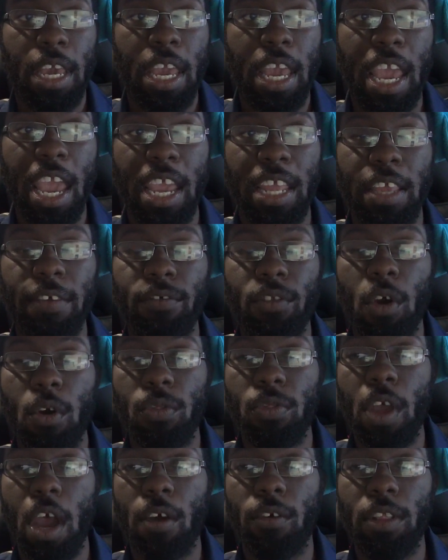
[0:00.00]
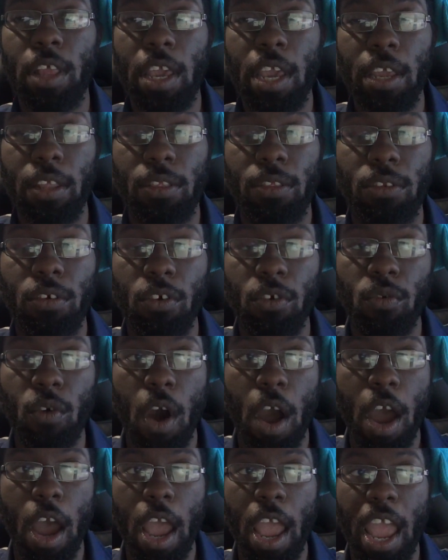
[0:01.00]
and even though it's not related to
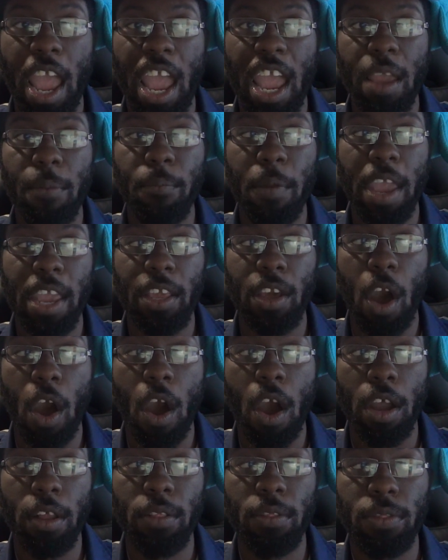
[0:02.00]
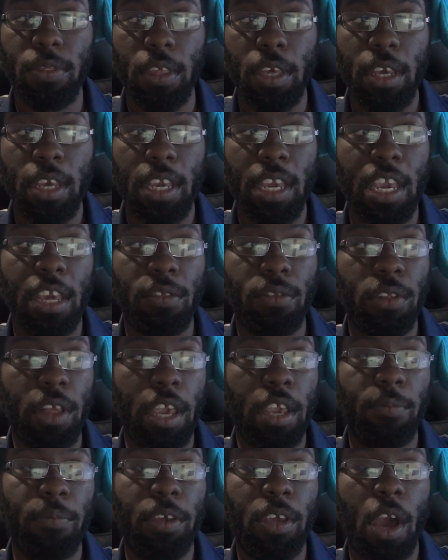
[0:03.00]
anime cons, it's
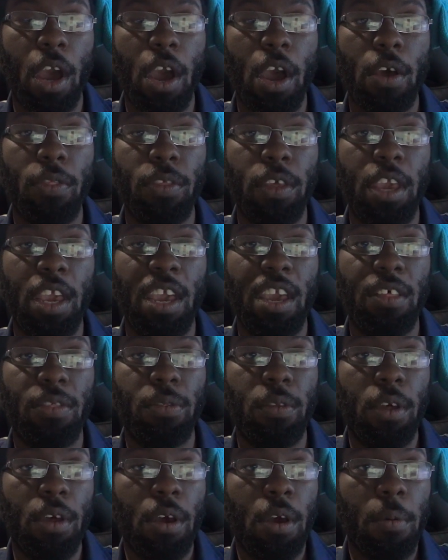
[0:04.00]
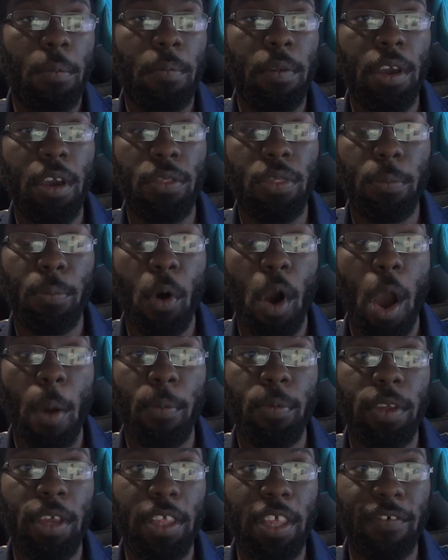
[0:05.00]
related because it's a
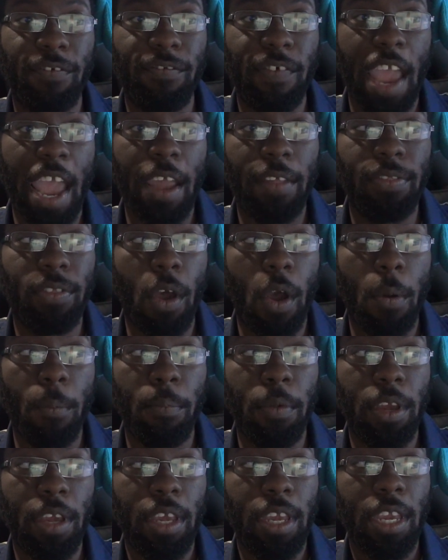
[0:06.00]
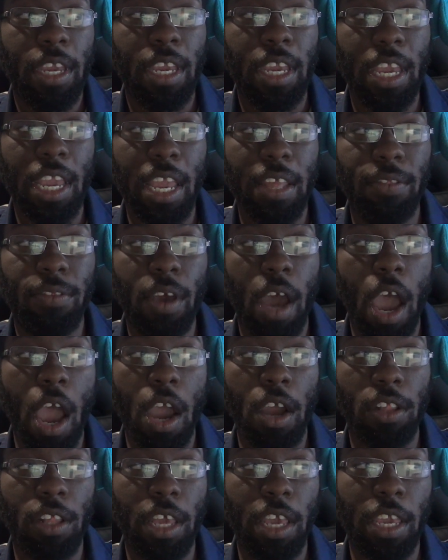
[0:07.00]
problem in the fandom
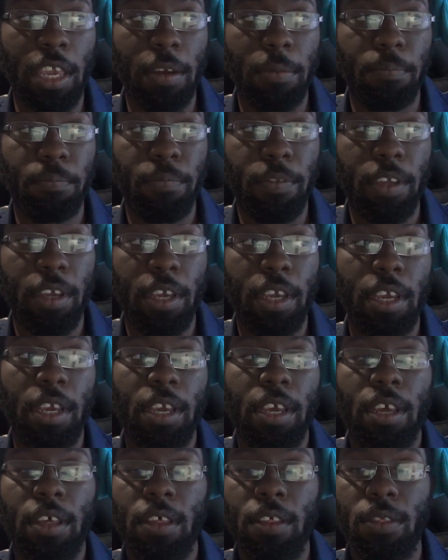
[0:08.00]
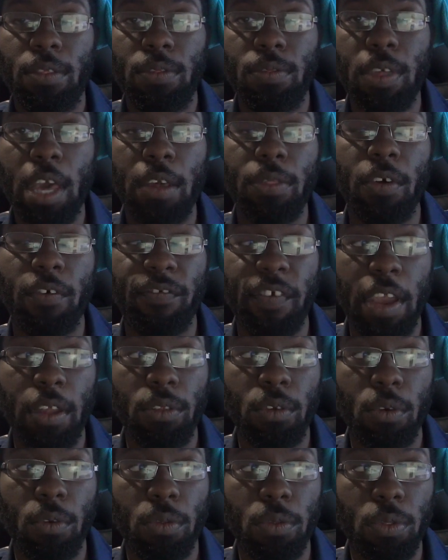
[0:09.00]
entirely. Sex
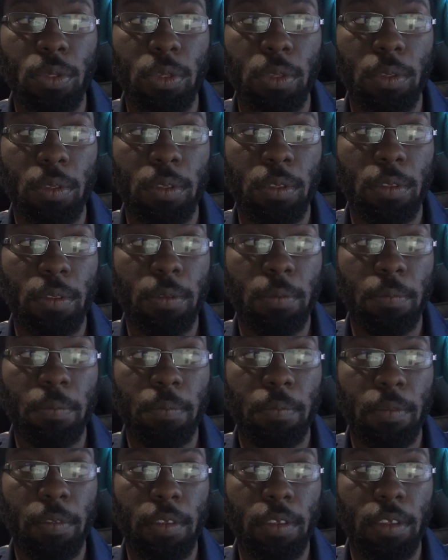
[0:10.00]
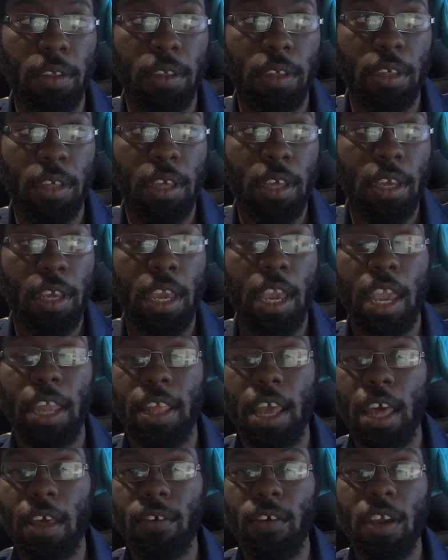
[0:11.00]
offenders. And
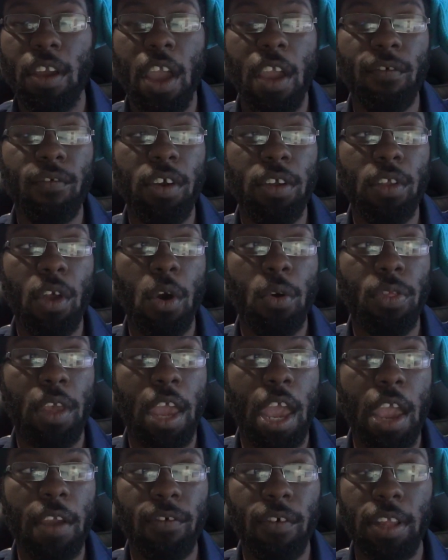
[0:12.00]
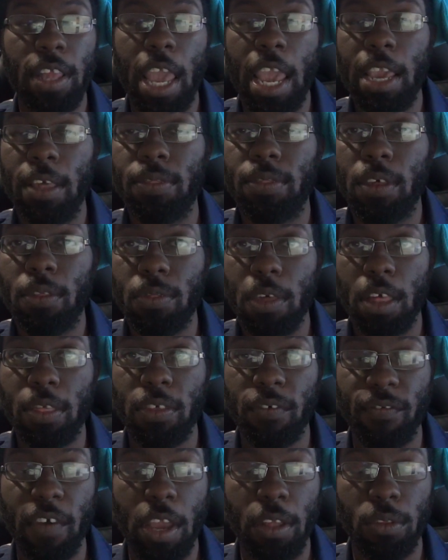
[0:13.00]
everyone knows that everyone hates sex
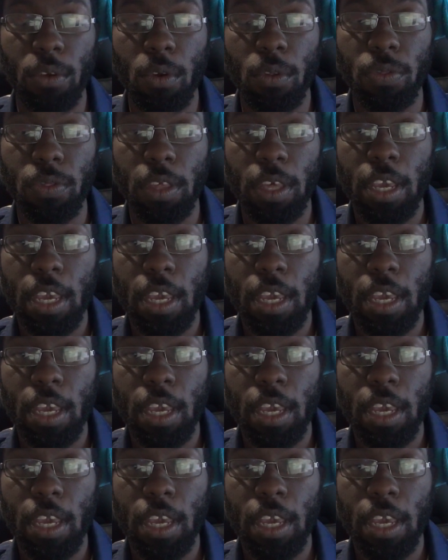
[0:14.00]
offenders